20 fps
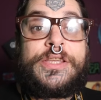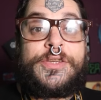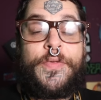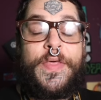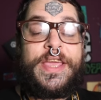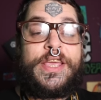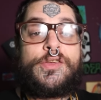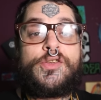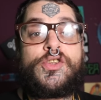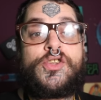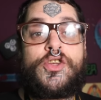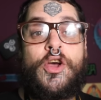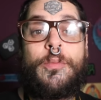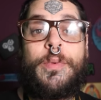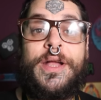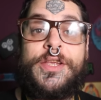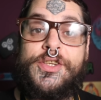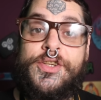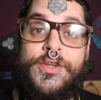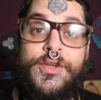So thank you so
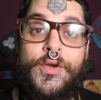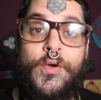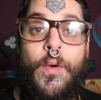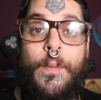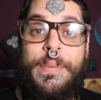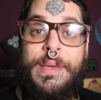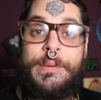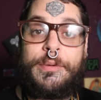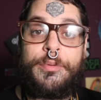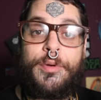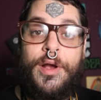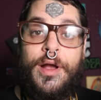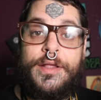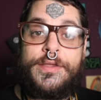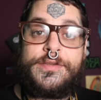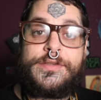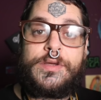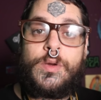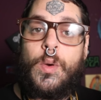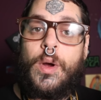much to PP
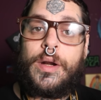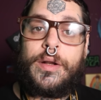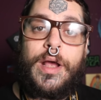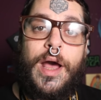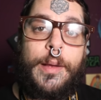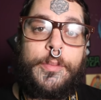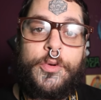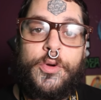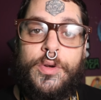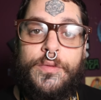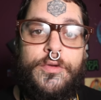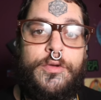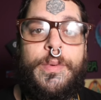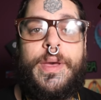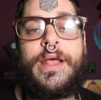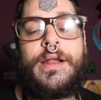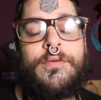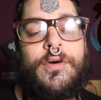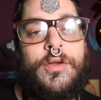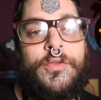Prawns, quadcopter review
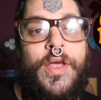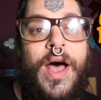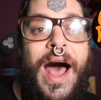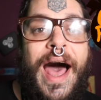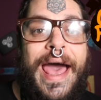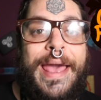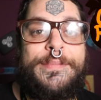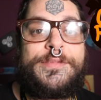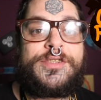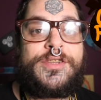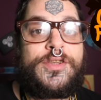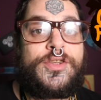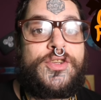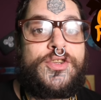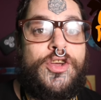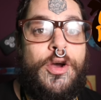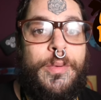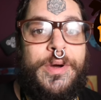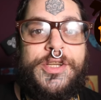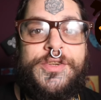man of all times.
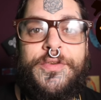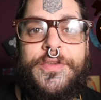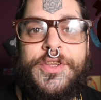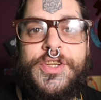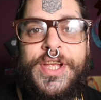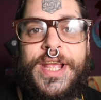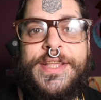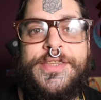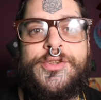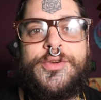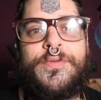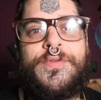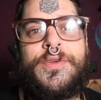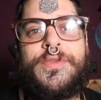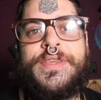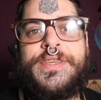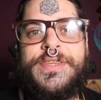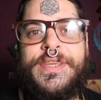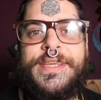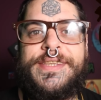So much for the chance to review
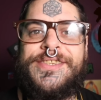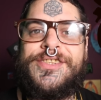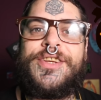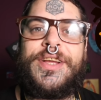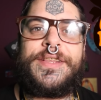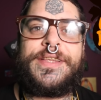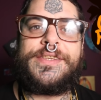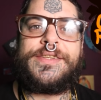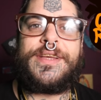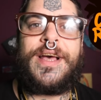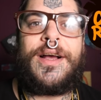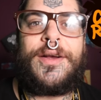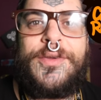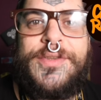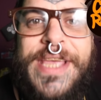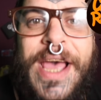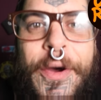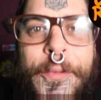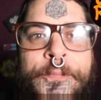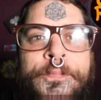these things and check these
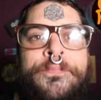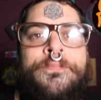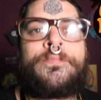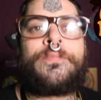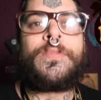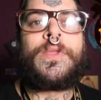goggles out.